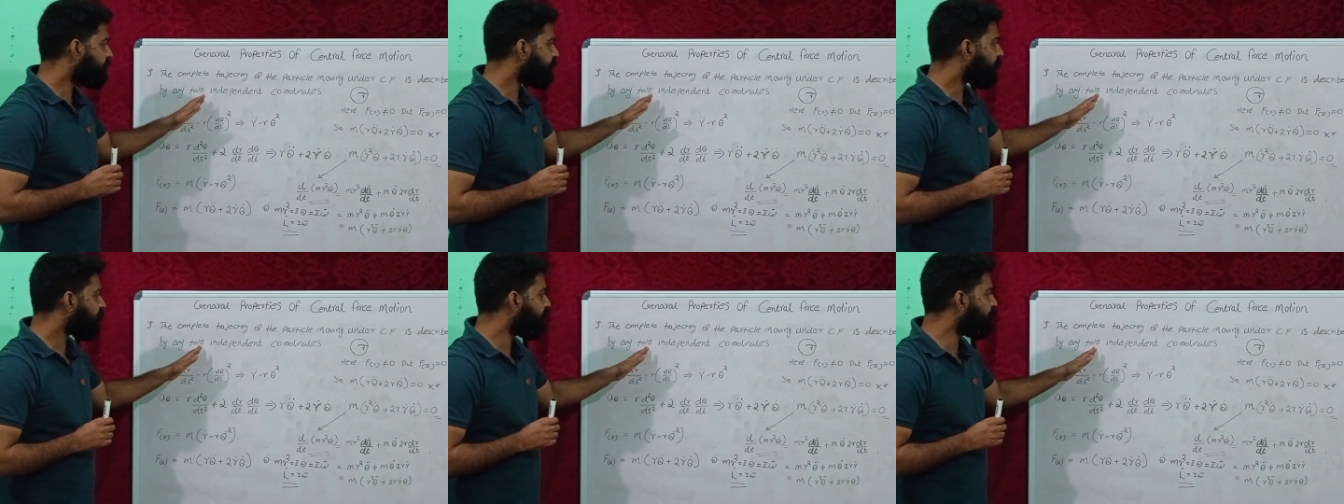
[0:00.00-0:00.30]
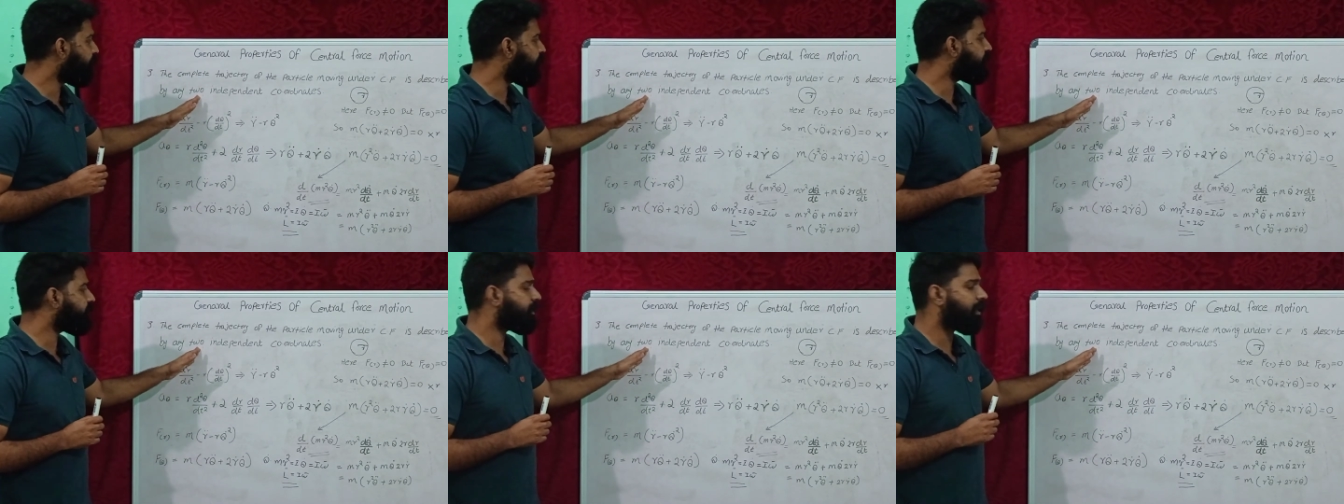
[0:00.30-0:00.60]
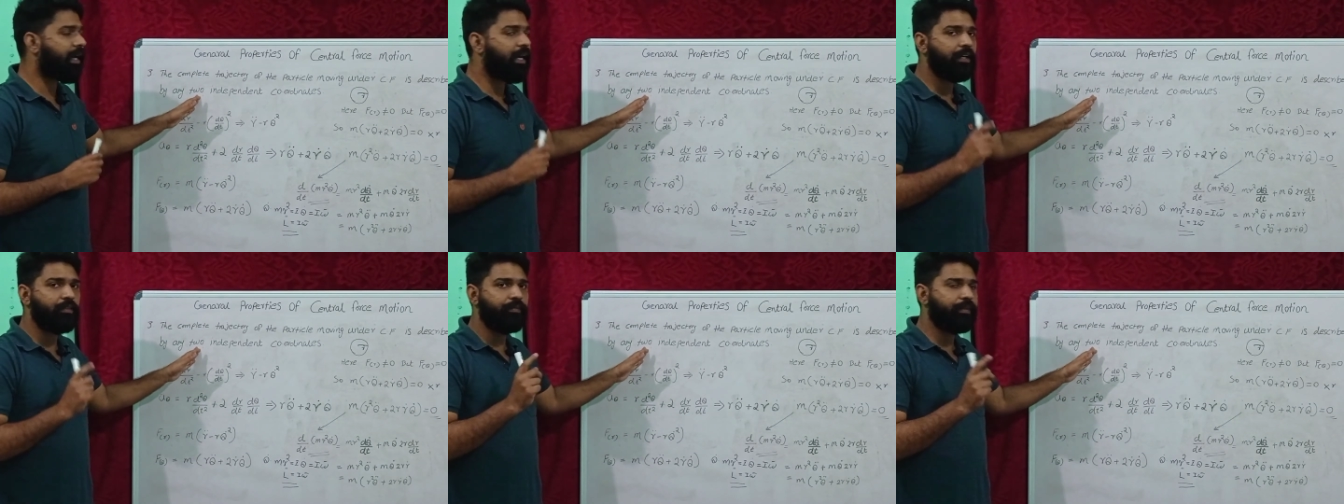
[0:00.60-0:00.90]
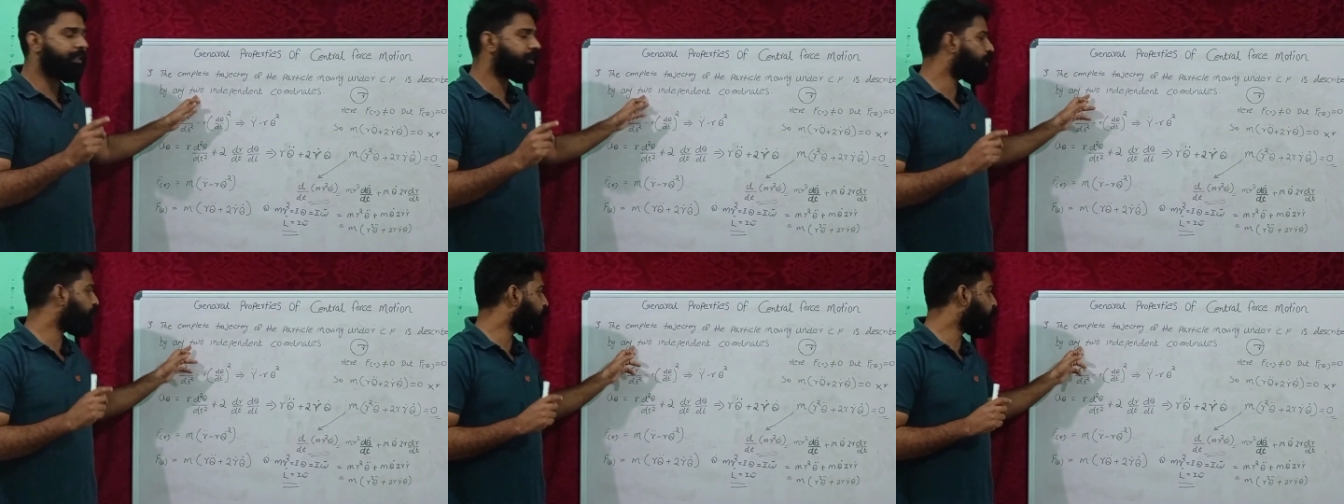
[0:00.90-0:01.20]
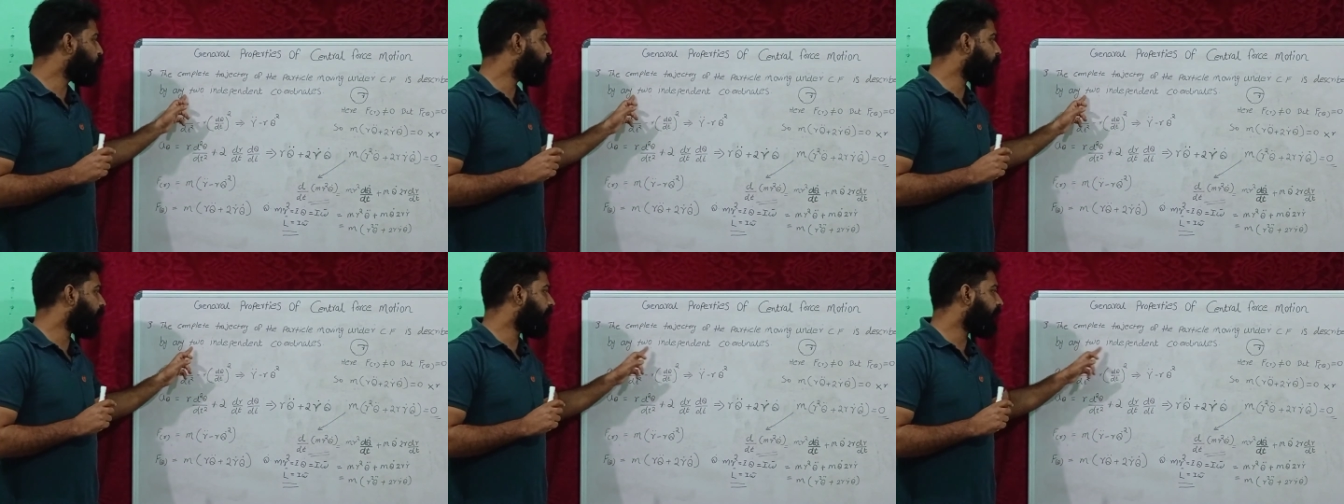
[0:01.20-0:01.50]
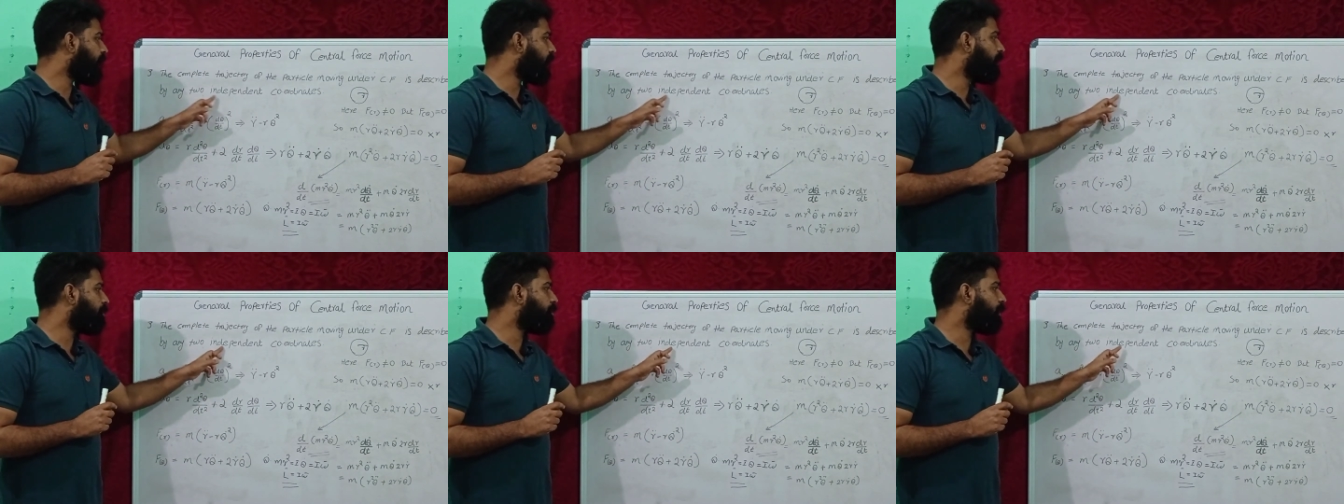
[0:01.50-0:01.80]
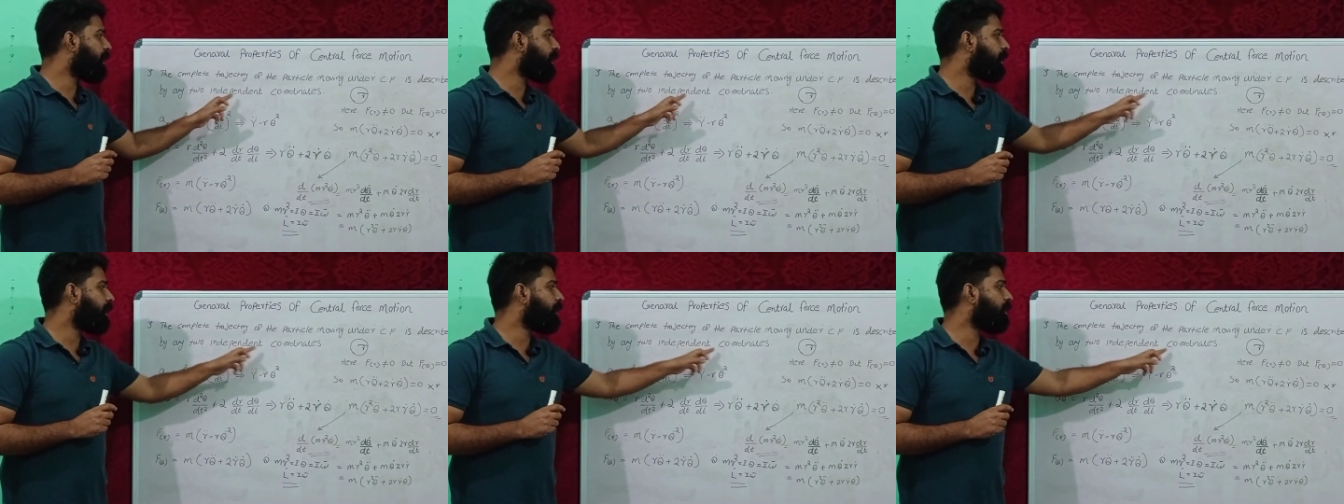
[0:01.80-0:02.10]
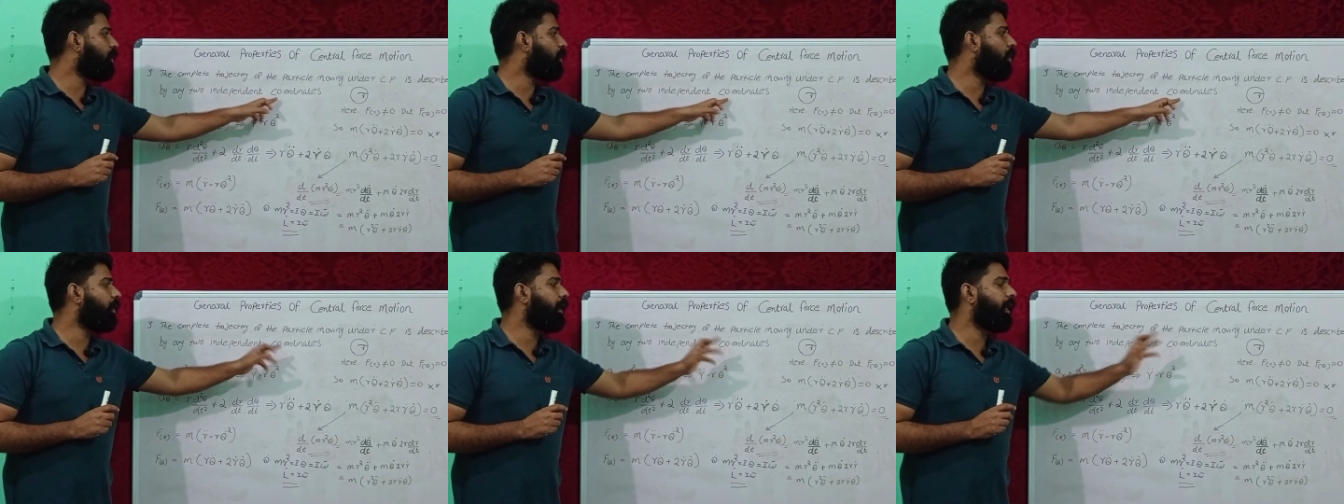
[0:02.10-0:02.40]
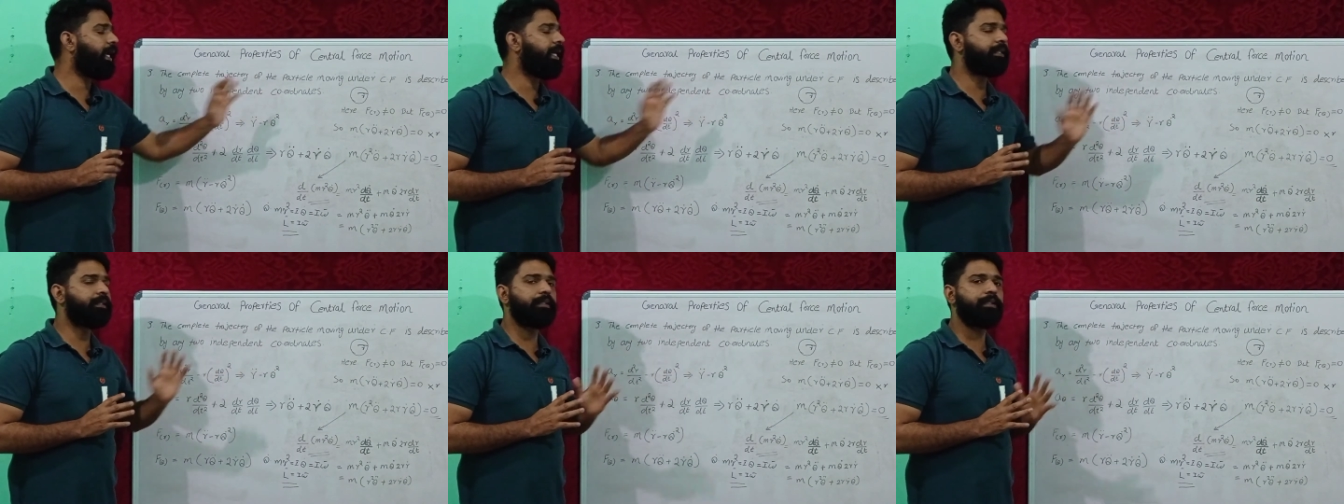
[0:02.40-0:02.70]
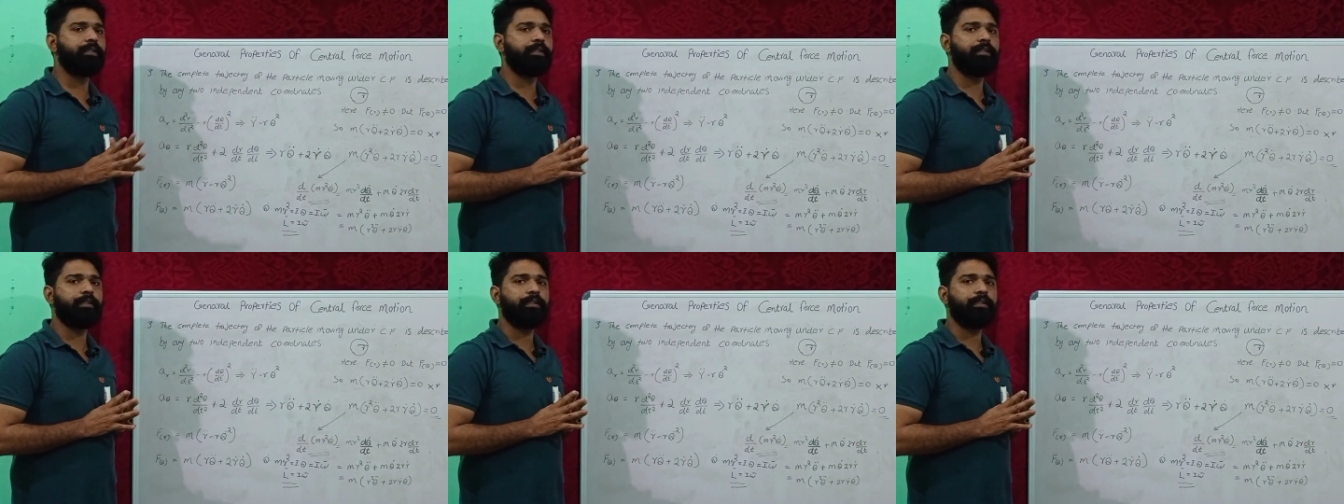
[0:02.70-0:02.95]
We start with two independent coordinates.